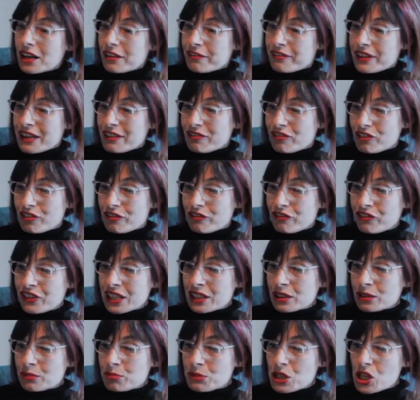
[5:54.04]
Favourite
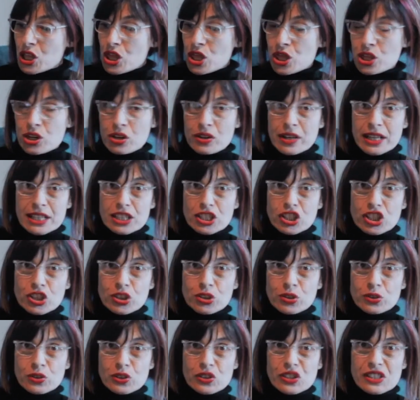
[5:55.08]
film? The Red
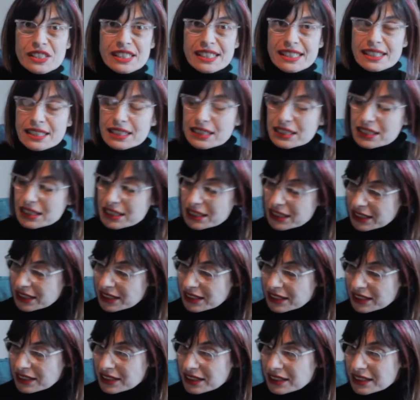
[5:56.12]
Shoes.
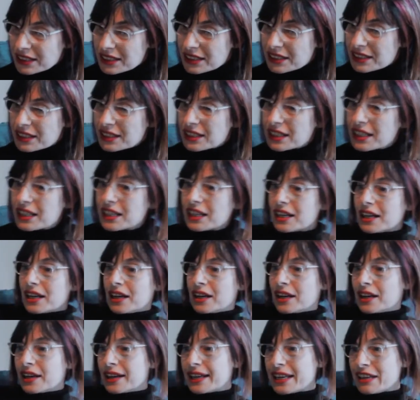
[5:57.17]

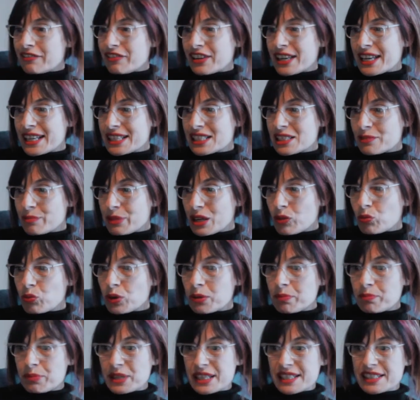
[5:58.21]
If I had to pick
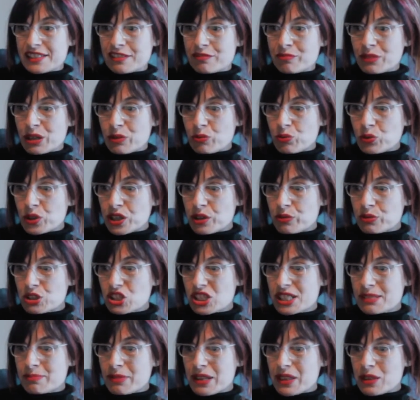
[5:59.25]
one piece of my work
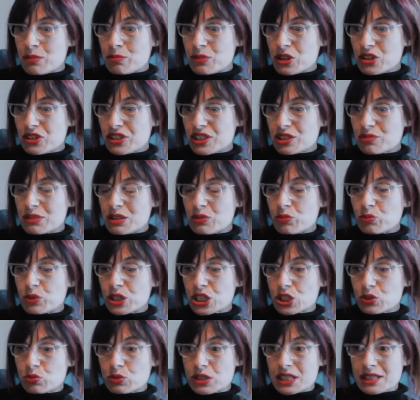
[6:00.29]
which has meant the most to me,
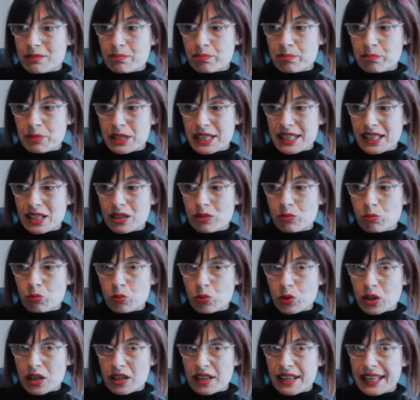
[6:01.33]
which would it be and
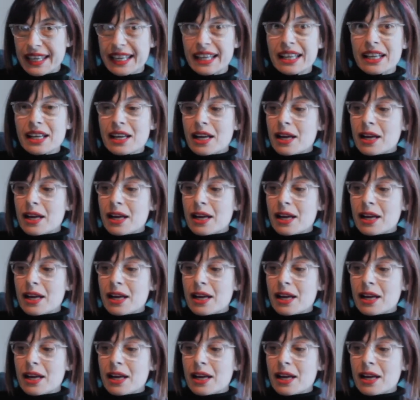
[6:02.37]
why?